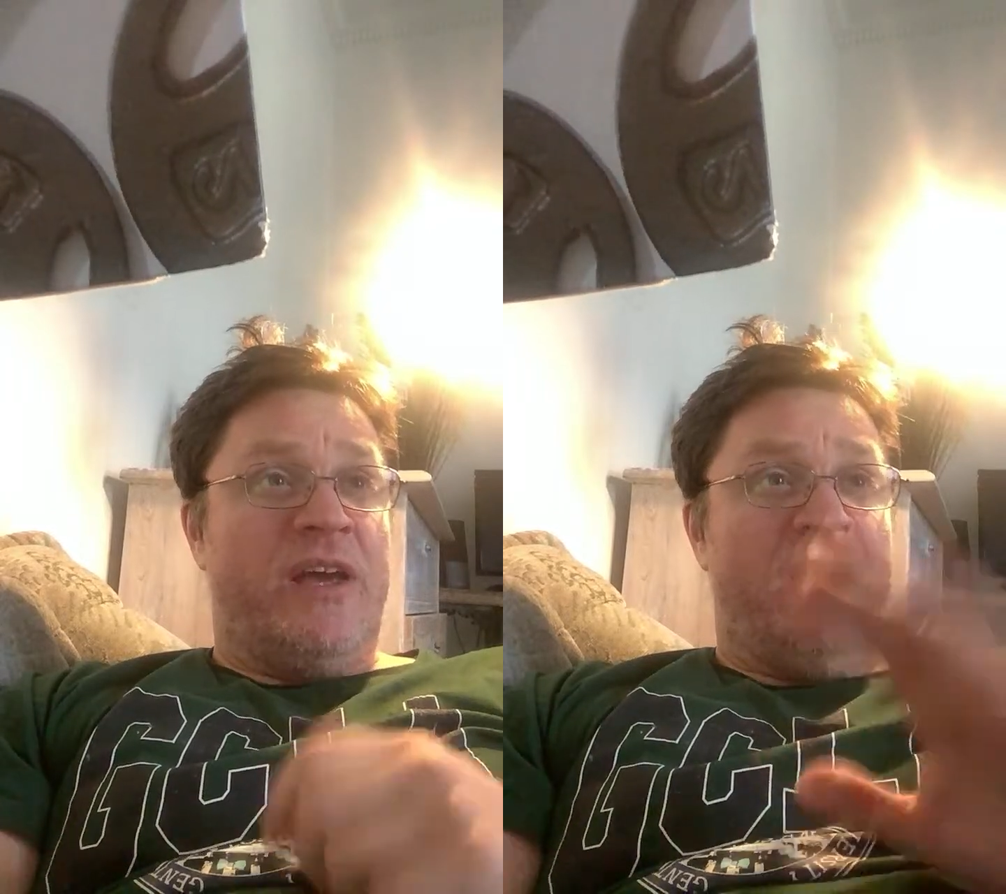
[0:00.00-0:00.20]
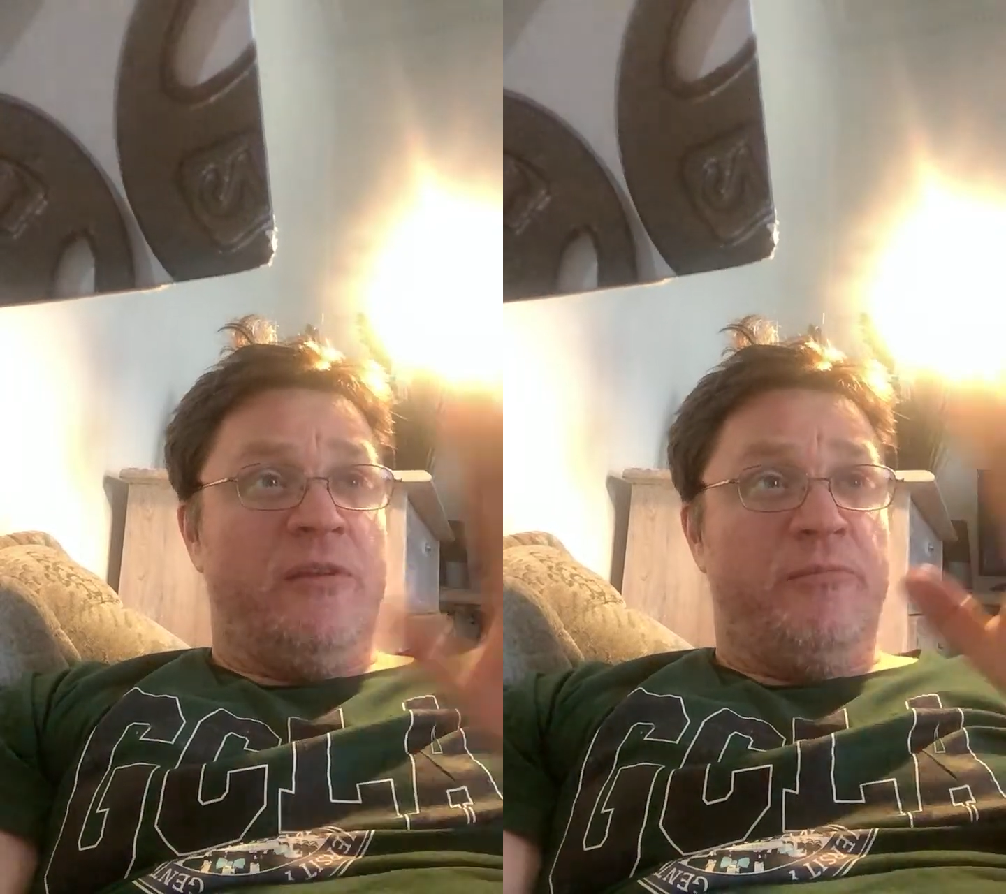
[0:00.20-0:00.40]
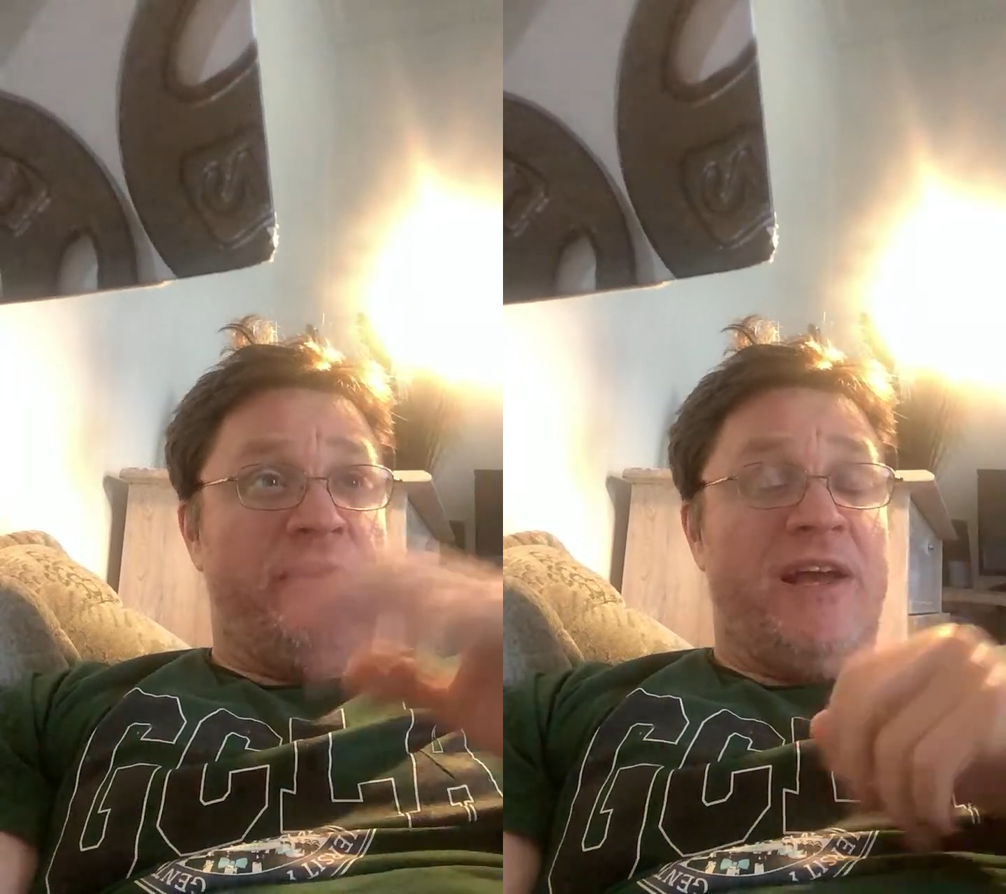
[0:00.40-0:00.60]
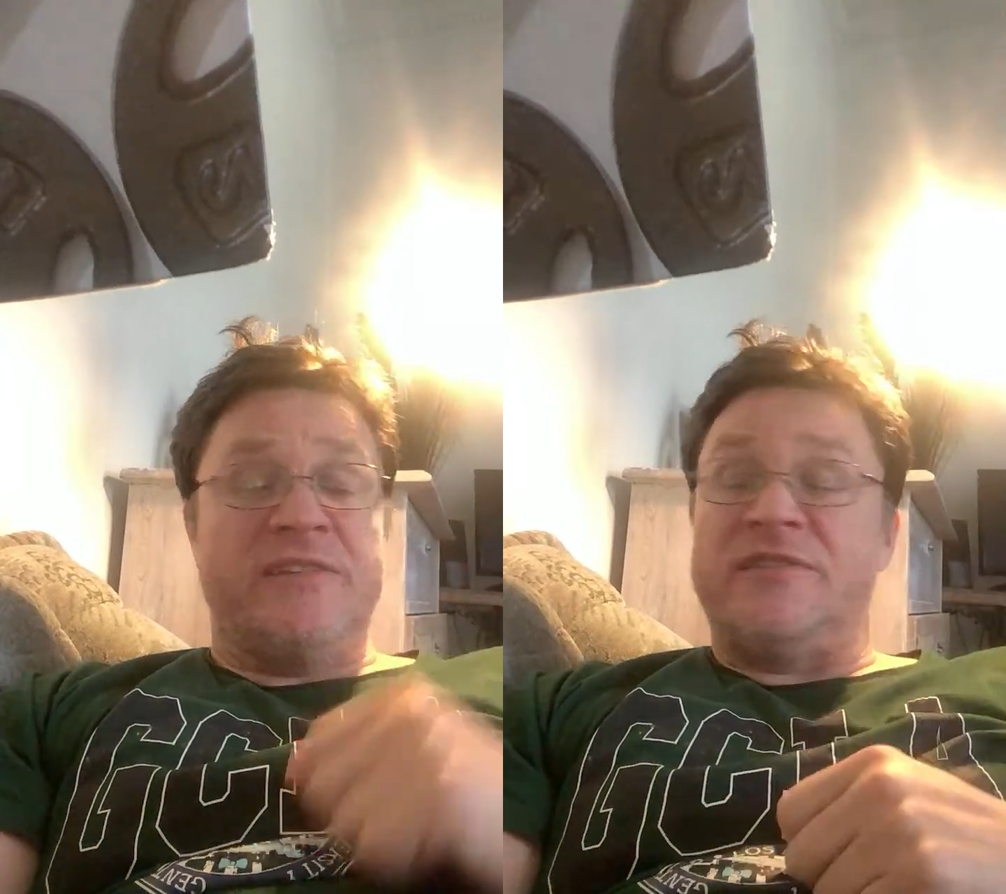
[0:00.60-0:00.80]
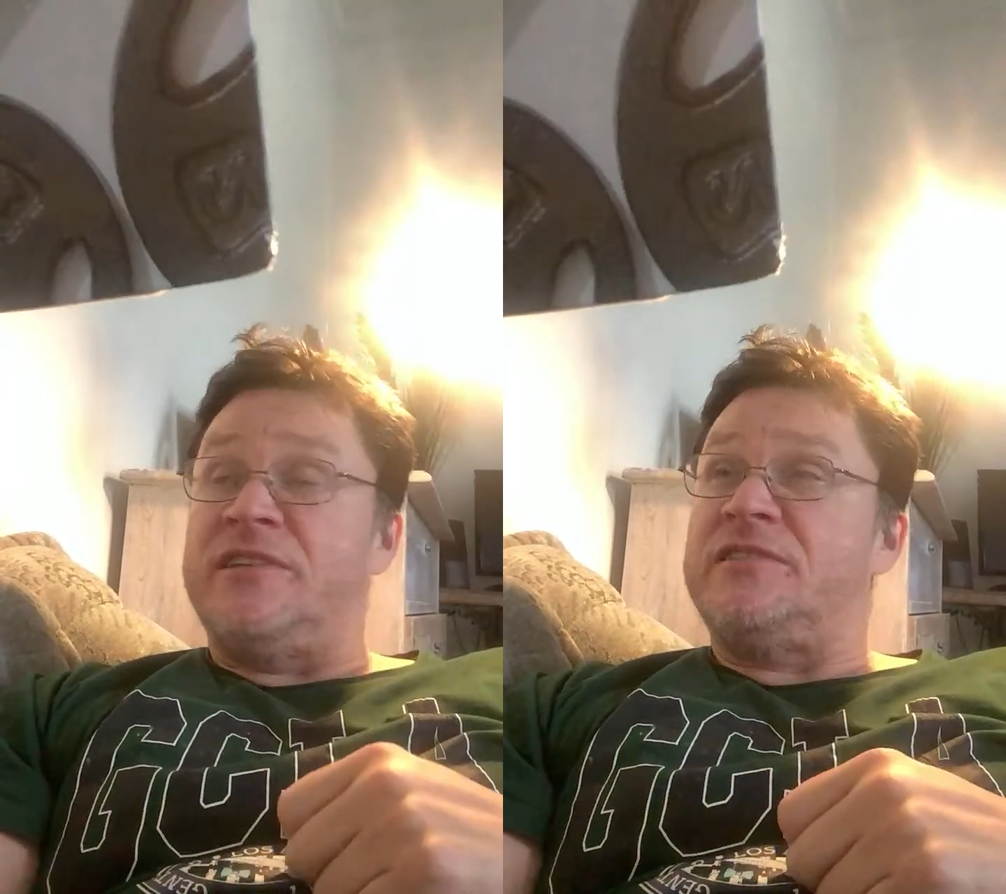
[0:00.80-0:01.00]
I had the
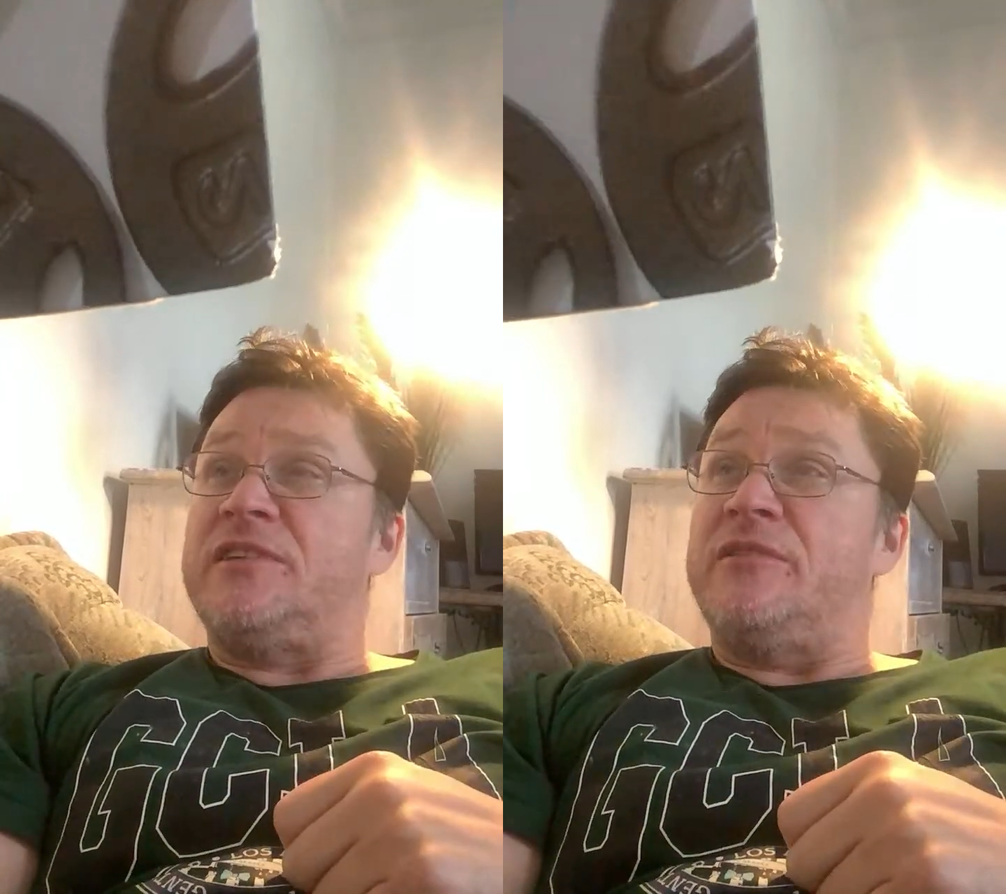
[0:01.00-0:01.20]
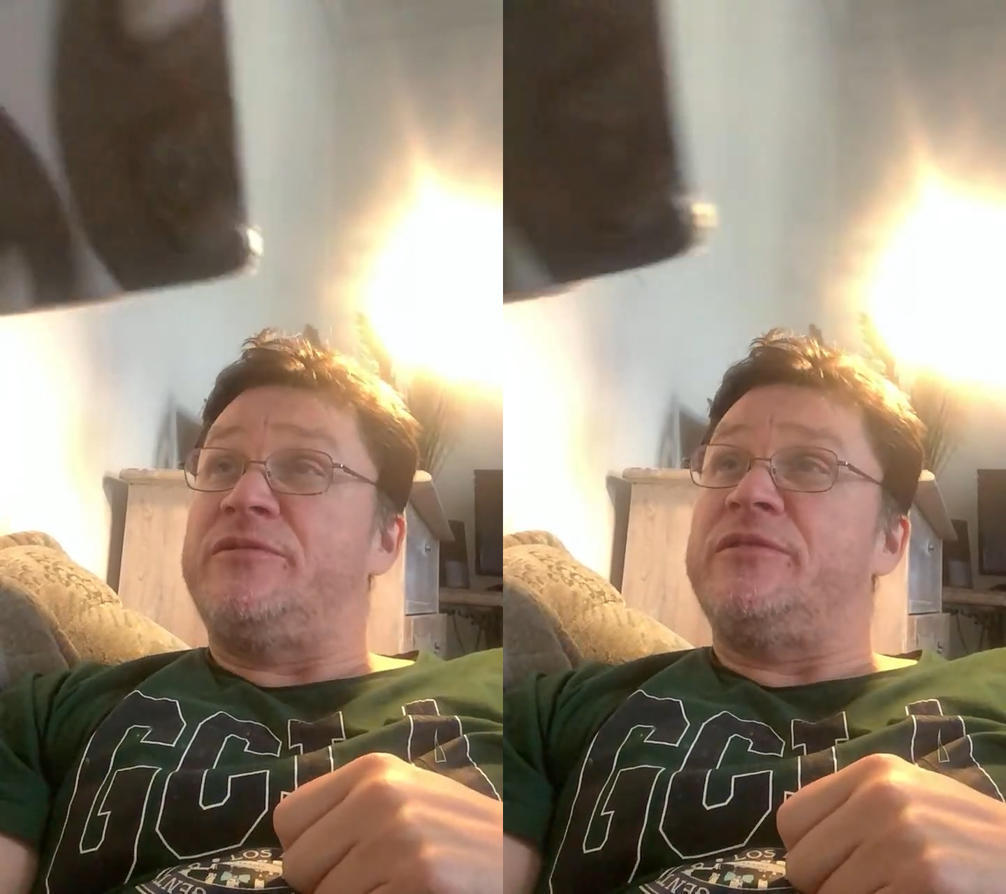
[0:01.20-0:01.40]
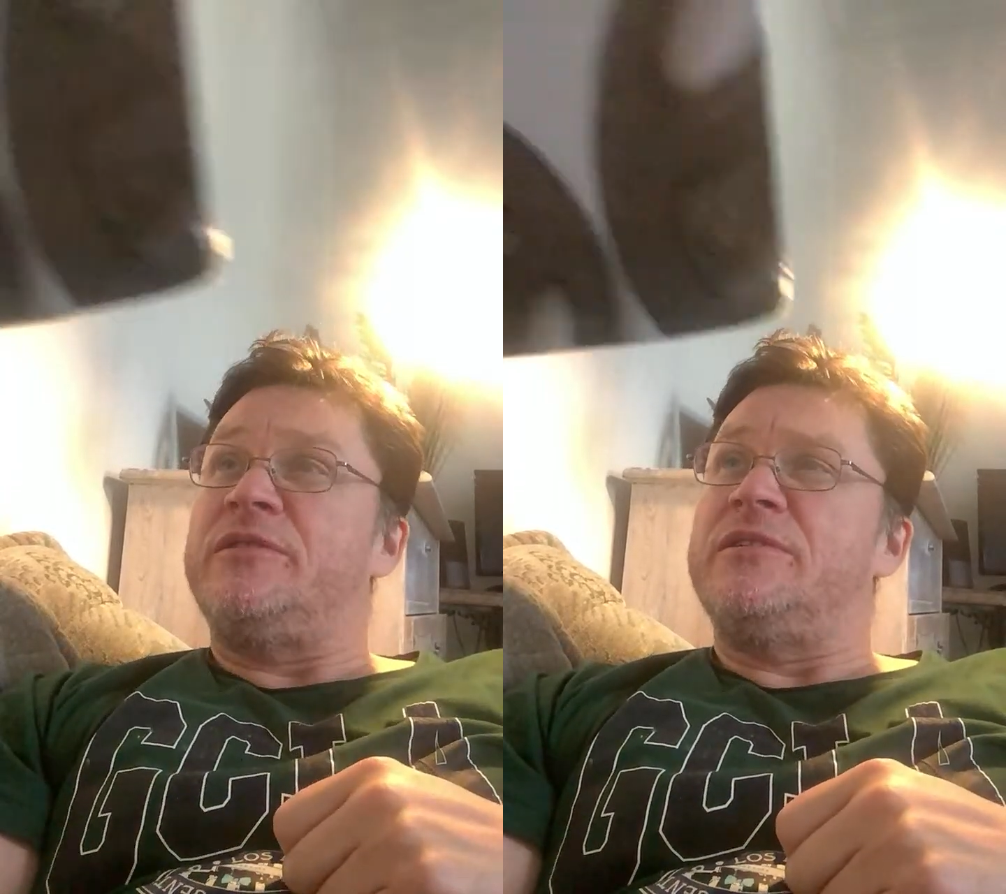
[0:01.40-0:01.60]
plastic stuff.